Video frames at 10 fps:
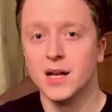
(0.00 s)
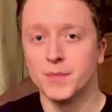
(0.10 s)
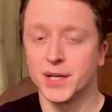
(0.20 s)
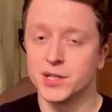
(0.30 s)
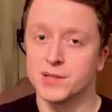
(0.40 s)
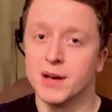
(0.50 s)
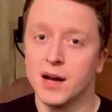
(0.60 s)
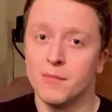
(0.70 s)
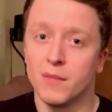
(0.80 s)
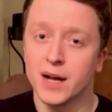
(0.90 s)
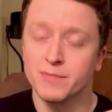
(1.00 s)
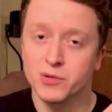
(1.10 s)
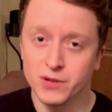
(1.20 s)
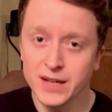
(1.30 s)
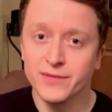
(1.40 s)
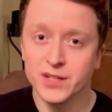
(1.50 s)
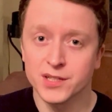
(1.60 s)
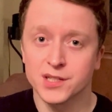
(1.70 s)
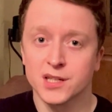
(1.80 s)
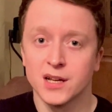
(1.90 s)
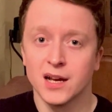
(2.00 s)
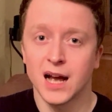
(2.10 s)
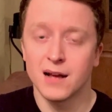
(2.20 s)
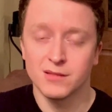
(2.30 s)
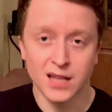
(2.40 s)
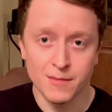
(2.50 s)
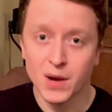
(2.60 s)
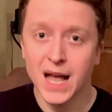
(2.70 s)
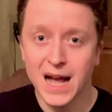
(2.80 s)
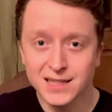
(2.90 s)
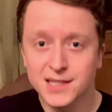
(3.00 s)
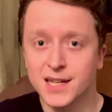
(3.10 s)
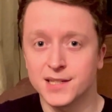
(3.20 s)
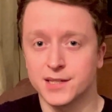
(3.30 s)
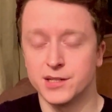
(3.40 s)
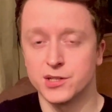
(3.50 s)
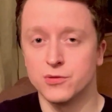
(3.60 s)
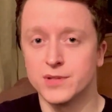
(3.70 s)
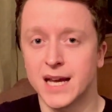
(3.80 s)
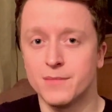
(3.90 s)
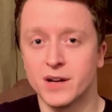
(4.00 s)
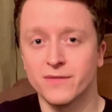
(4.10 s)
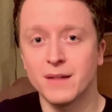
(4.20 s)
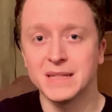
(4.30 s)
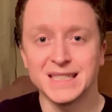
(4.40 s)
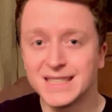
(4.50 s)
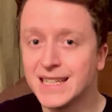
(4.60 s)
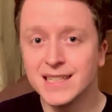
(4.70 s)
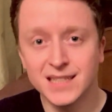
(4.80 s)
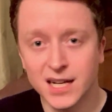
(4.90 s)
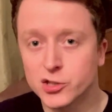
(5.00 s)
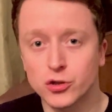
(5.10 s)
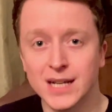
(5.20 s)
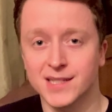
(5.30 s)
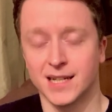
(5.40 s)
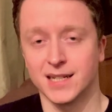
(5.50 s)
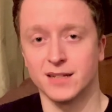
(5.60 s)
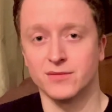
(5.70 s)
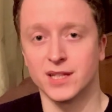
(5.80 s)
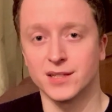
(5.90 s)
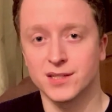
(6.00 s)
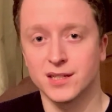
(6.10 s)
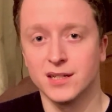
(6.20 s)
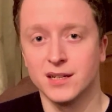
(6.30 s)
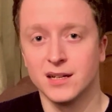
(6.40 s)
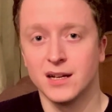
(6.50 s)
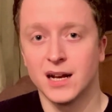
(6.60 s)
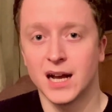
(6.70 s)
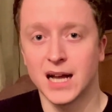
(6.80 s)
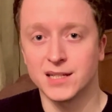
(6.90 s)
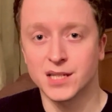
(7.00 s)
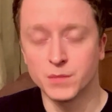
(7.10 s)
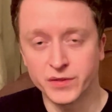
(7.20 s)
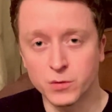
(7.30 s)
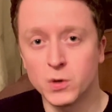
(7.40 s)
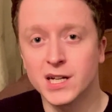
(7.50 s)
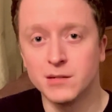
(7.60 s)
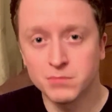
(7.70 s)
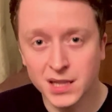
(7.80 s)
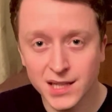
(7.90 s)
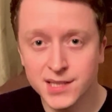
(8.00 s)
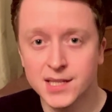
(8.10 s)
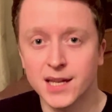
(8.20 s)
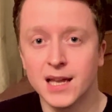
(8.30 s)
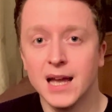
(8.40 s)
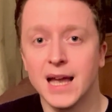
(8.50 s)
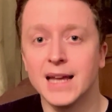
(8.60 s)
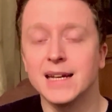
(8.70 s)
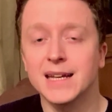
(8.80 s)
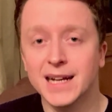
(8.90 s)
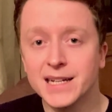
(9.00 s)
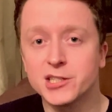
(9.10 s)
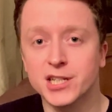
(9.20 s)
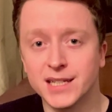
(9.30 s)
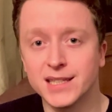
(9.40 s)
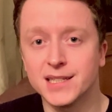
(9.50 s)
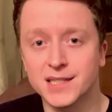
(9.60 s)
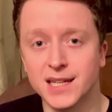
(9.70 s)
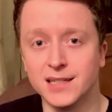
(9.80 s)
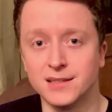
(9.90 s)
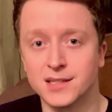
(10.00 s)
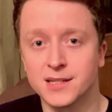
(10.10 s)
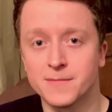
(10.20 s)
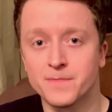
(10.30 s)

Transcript: because my previous, like my ancestors and all that in my family didn't address any of this. And some of them were complicit in engaging in these sins.